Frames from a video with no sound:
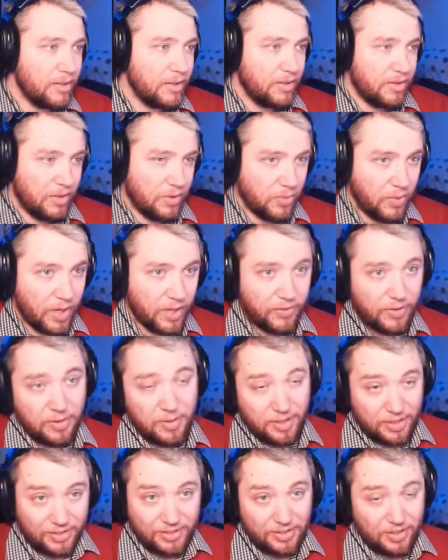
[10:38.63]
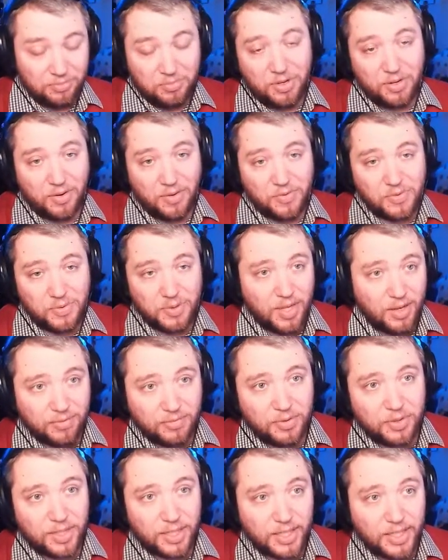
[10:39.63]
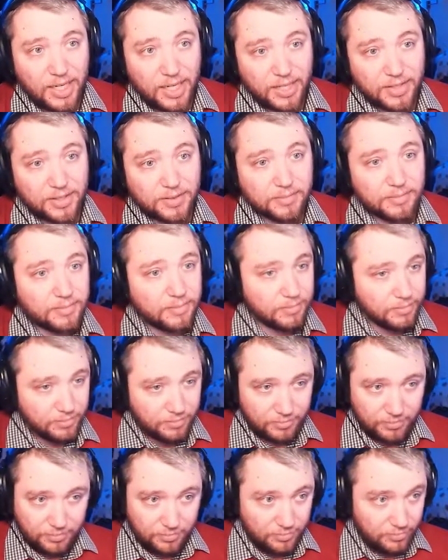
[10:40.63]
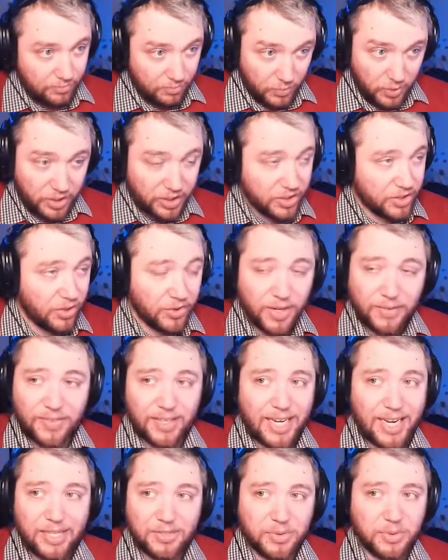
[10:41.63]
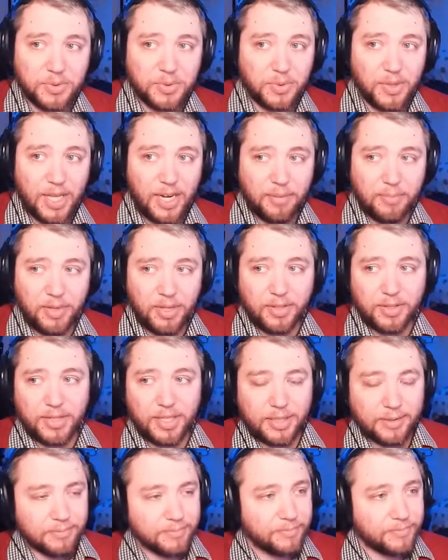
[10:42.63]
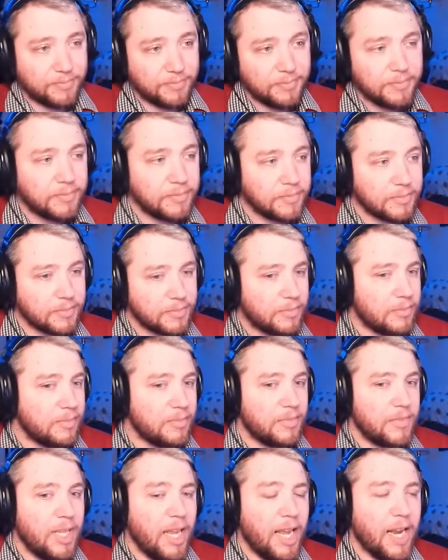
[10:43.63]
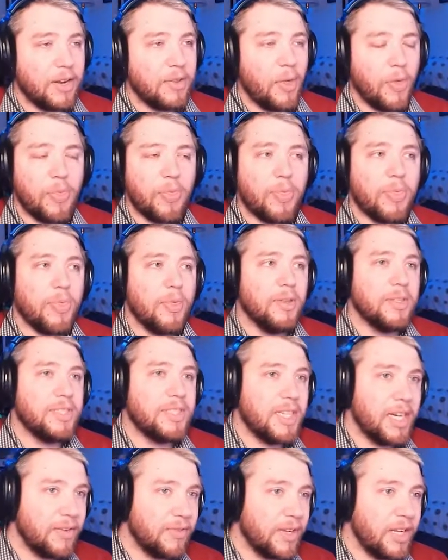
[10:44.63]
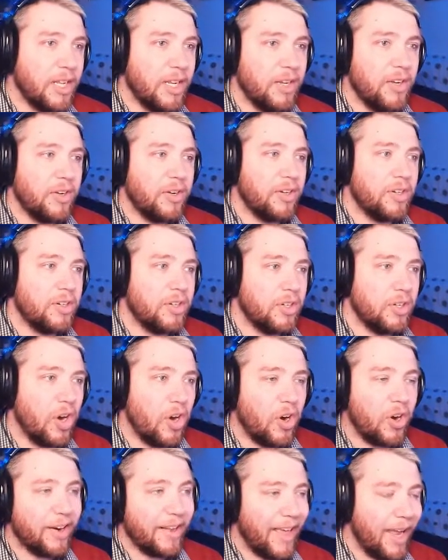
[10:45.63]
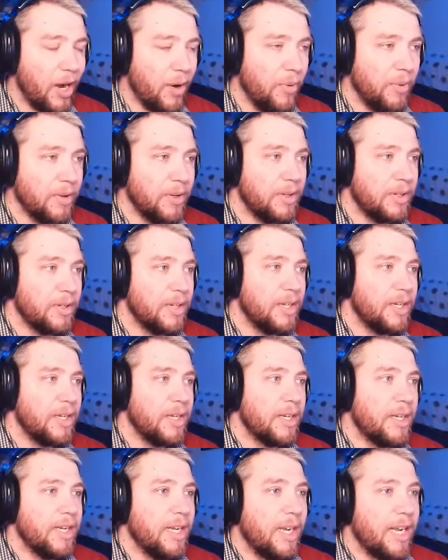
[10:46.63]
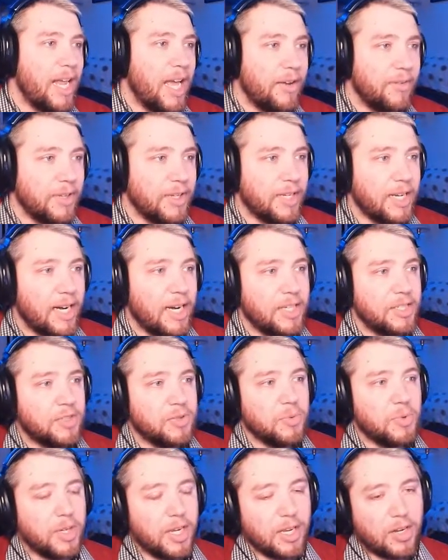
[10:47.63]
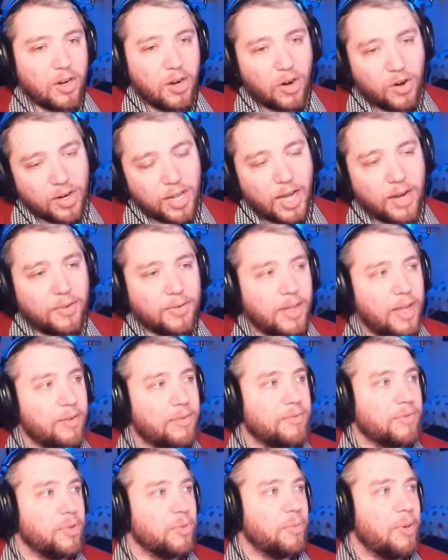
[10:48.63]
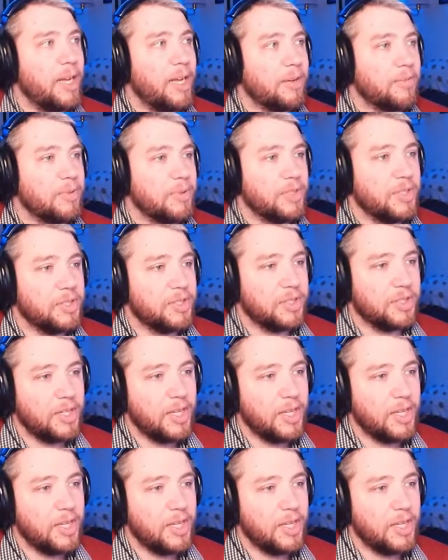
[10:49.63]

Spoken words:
the wide center because he's one of our few left-footed guys. We just don't have the guys who will do that ability. And instead of getting caught out and having guys who will get caught out in that fullback position,